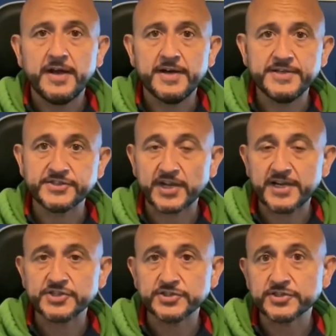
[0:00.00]

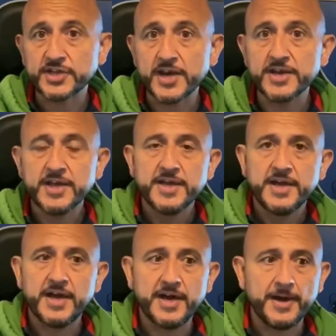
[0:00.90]
installations done.
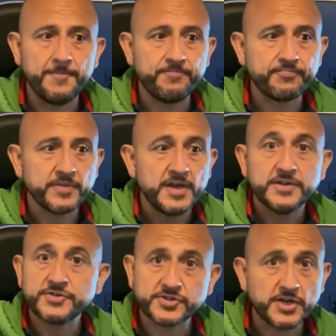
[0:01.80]

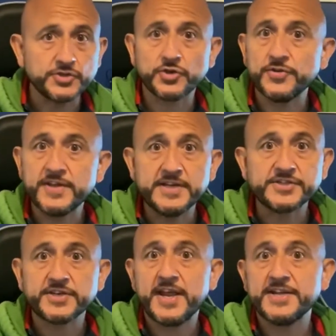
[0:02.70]
Search on the
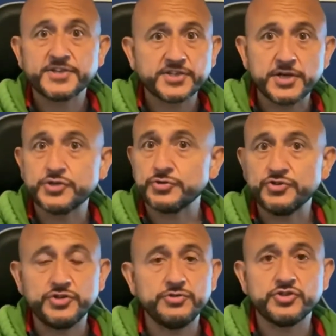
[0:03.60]
internet, search on
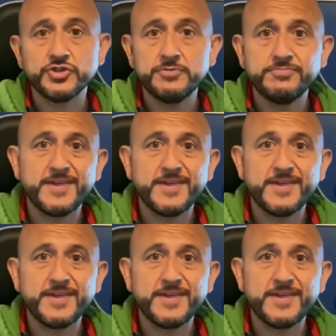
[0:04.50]
YouTube.